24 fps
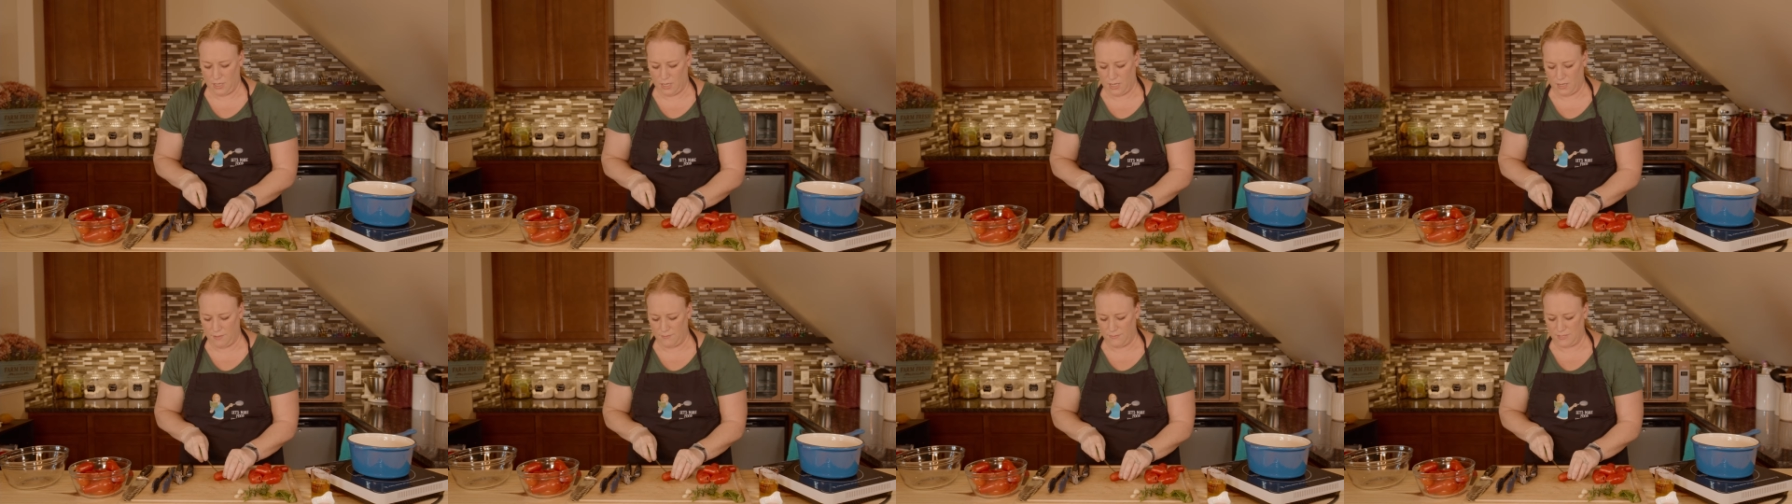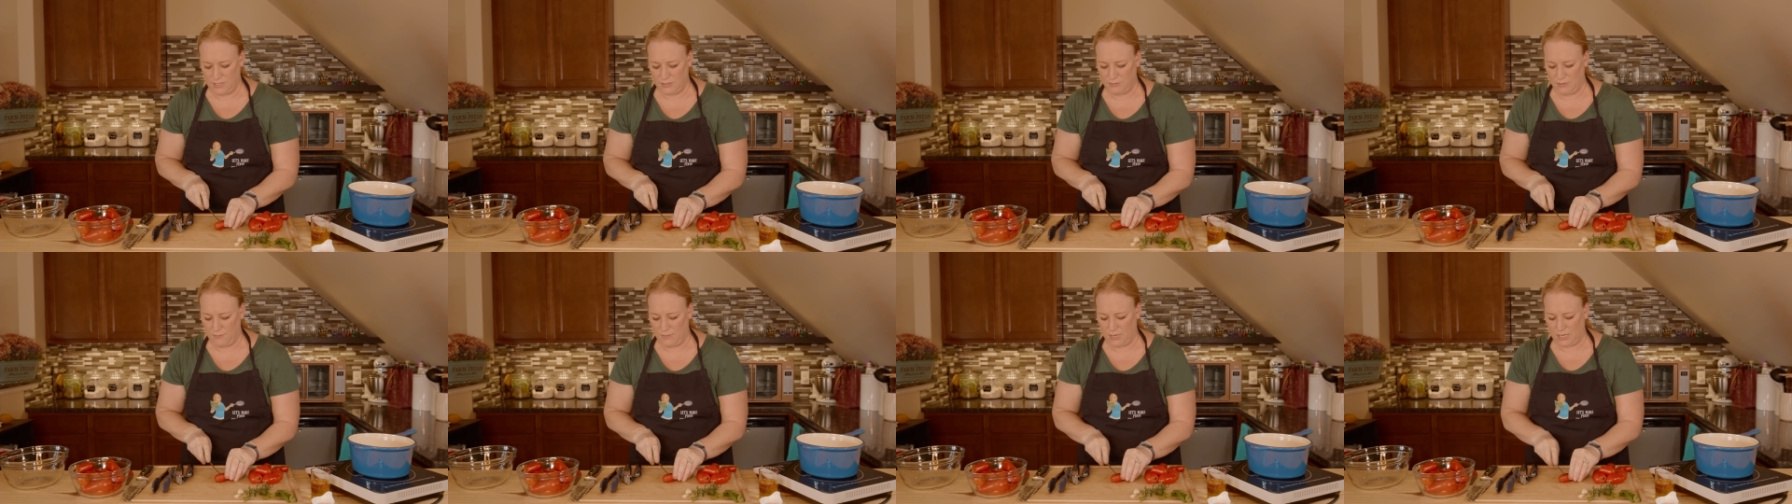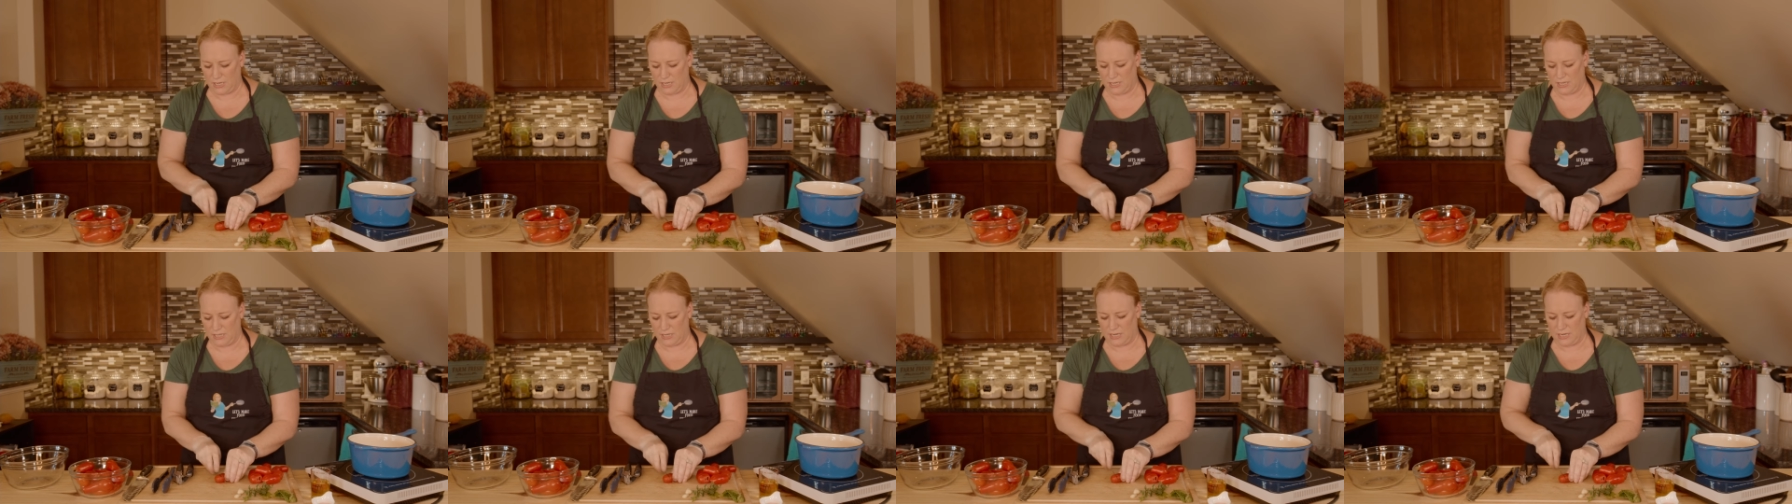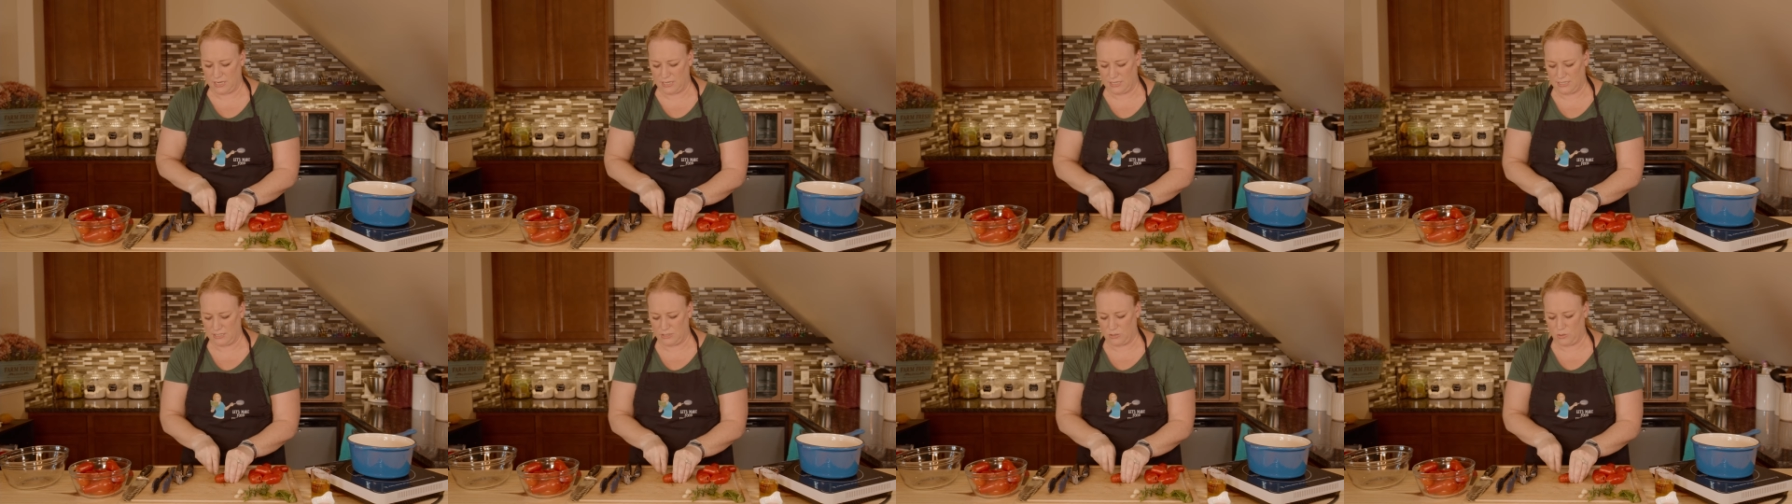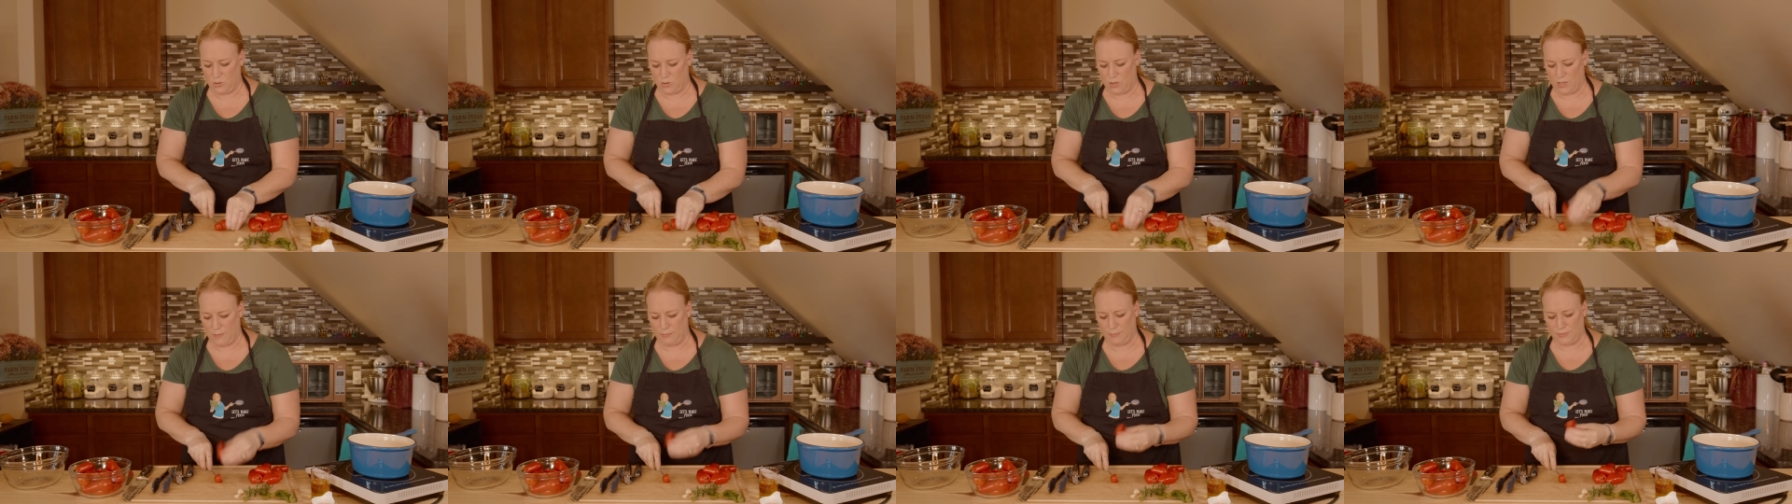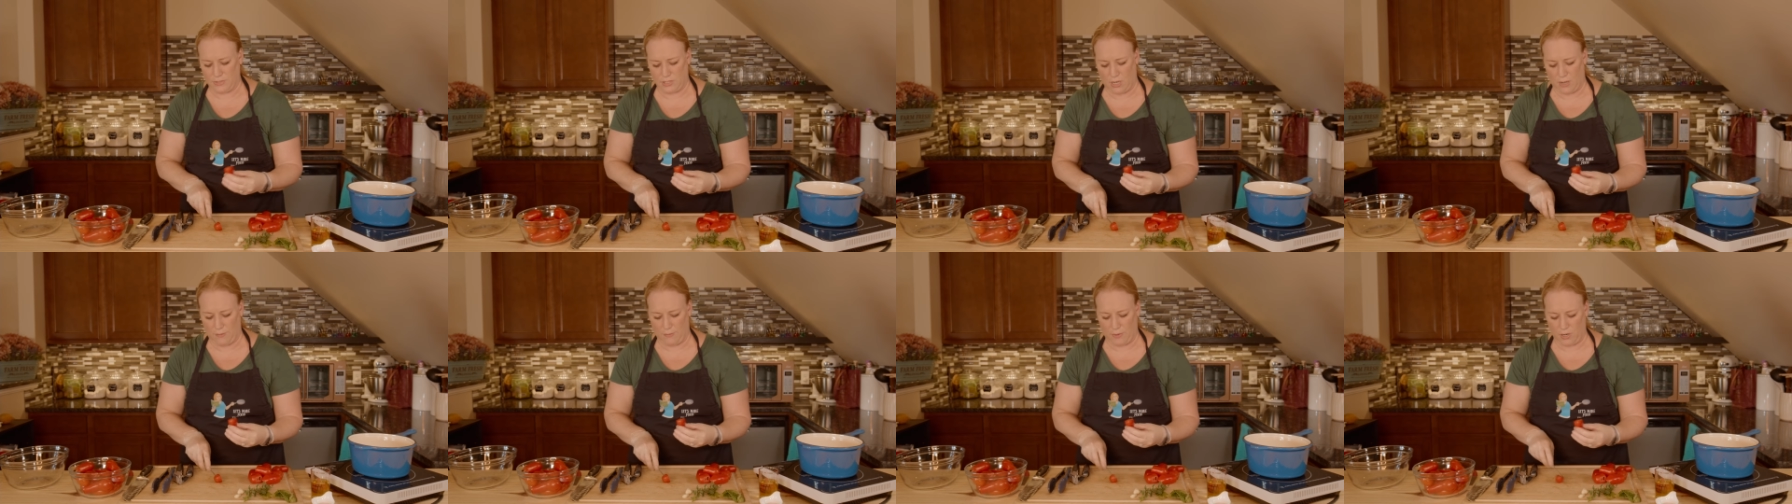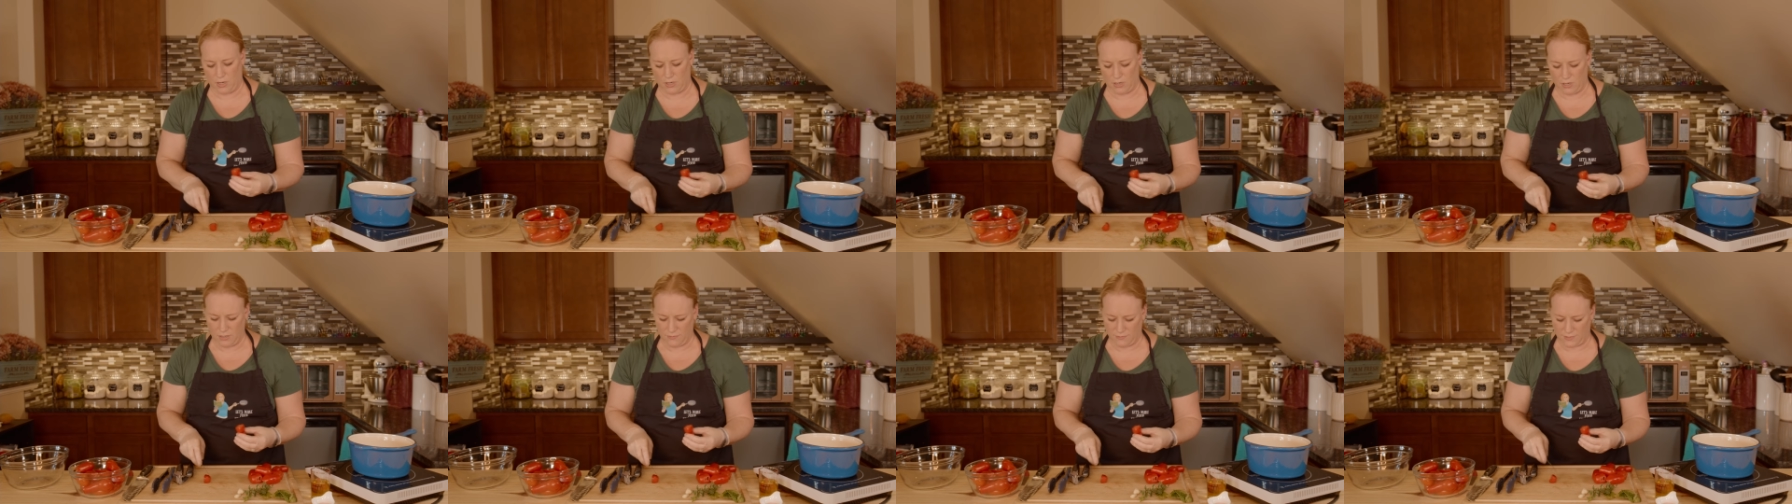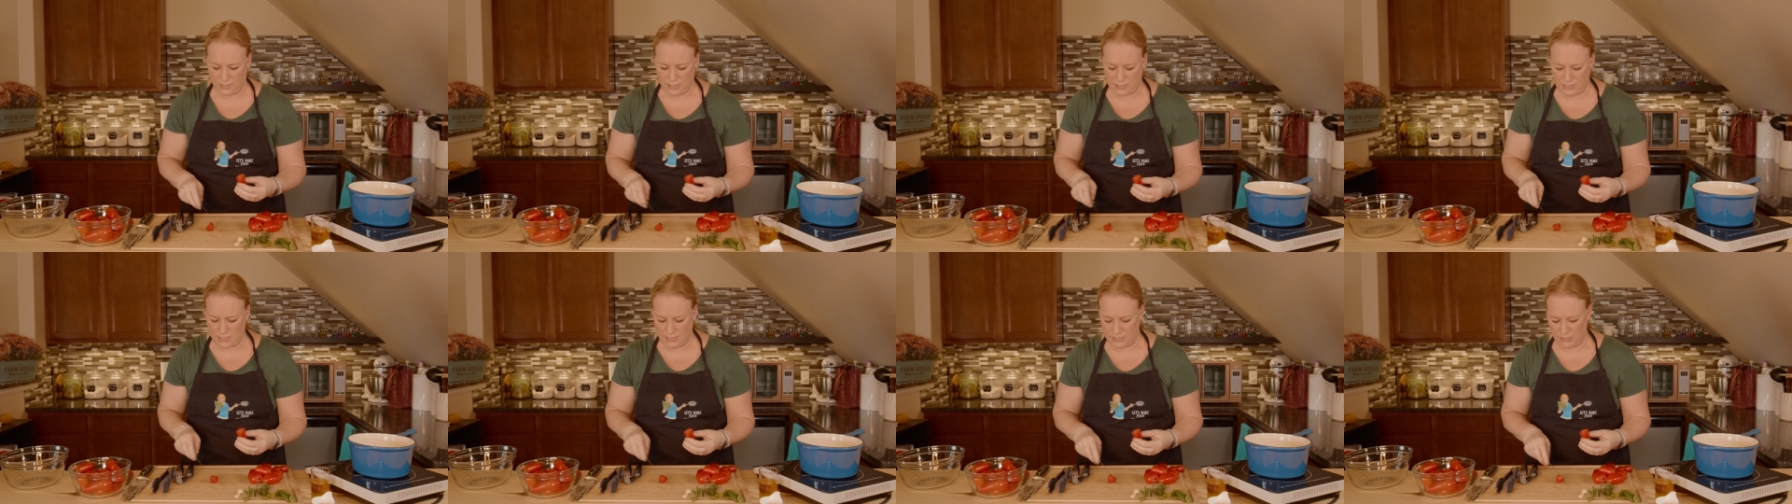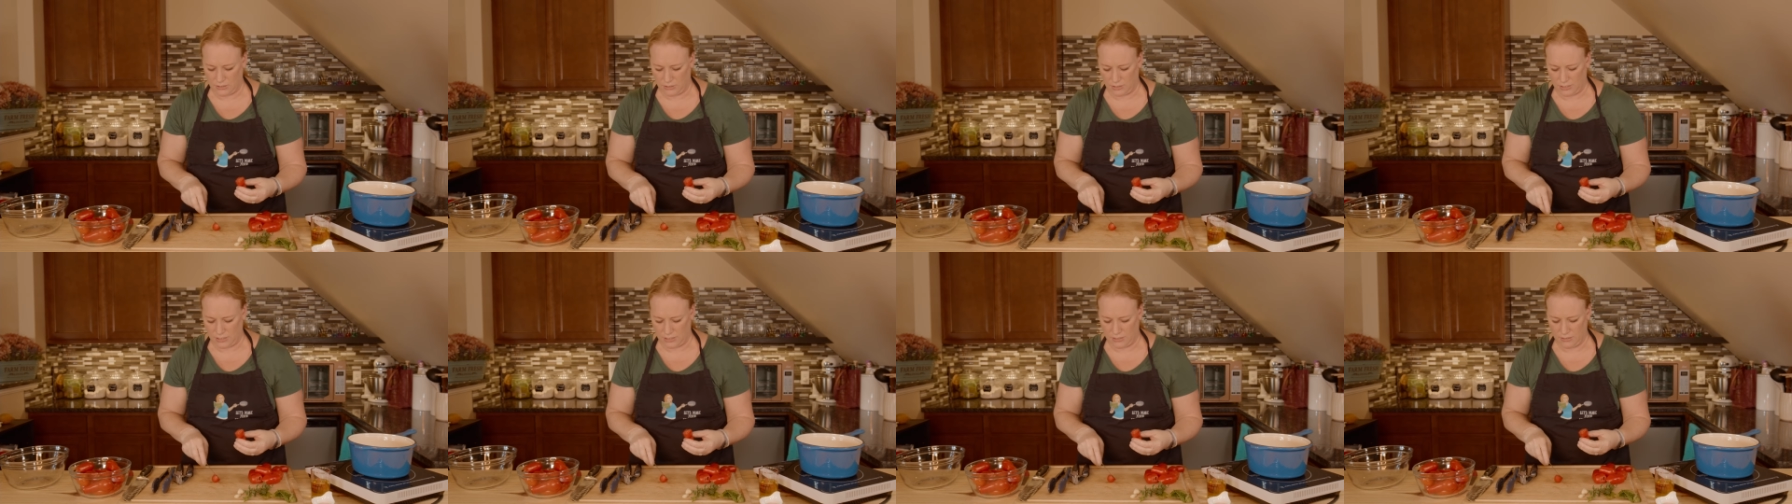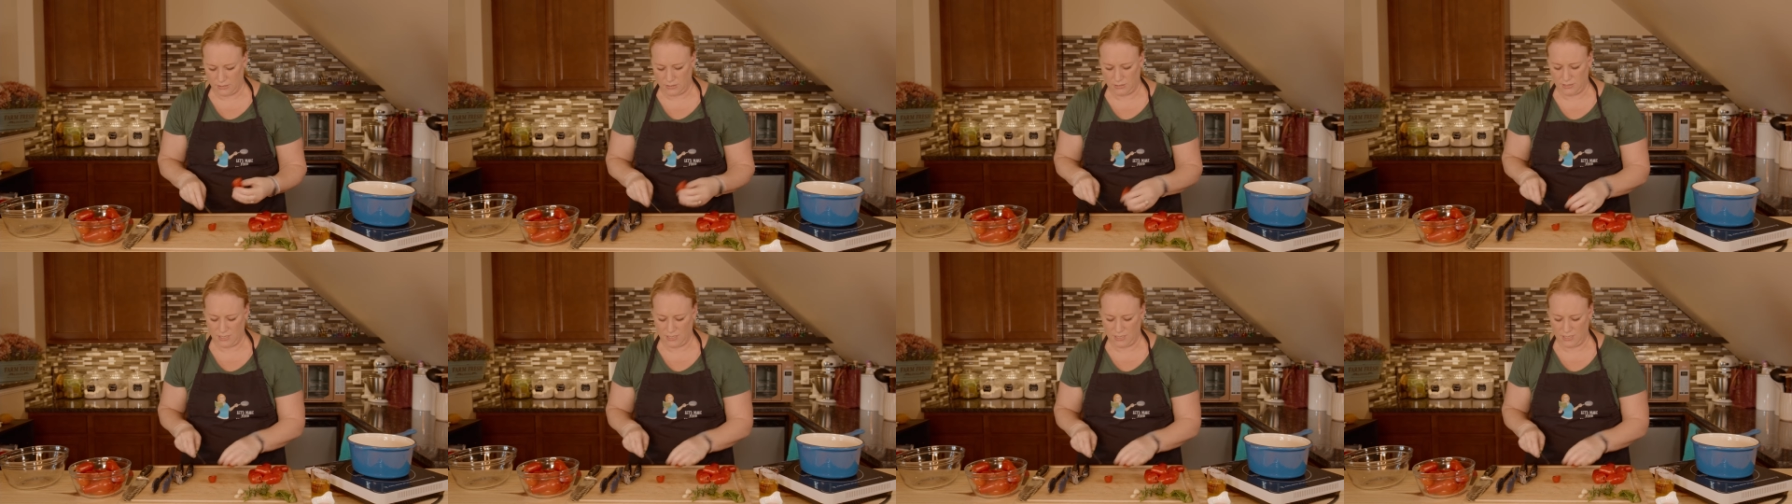Um, this one I'm going to cut kind of this whole top part off because it's looking,